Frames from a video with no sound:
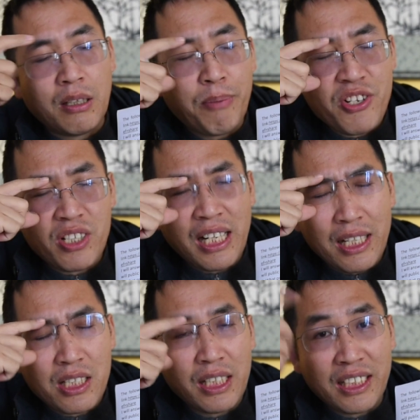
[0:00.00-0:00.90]

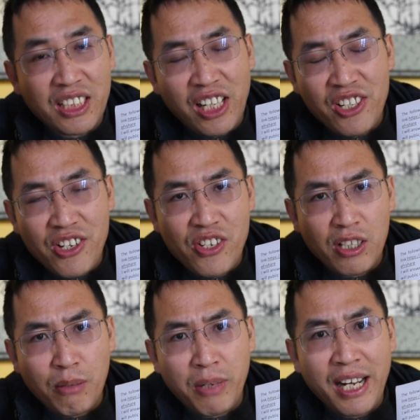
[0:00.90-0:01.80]
personality, intelligence,
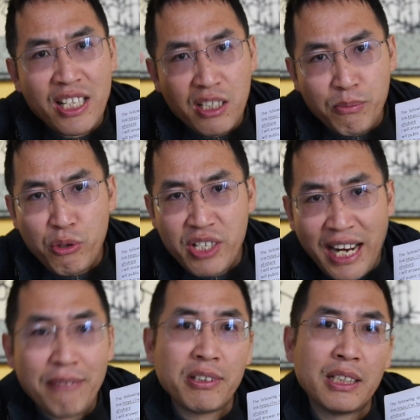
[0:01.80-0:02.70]
or mind, emotion,
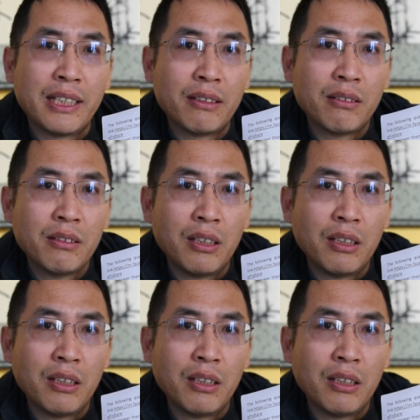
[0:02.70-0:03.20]
everything.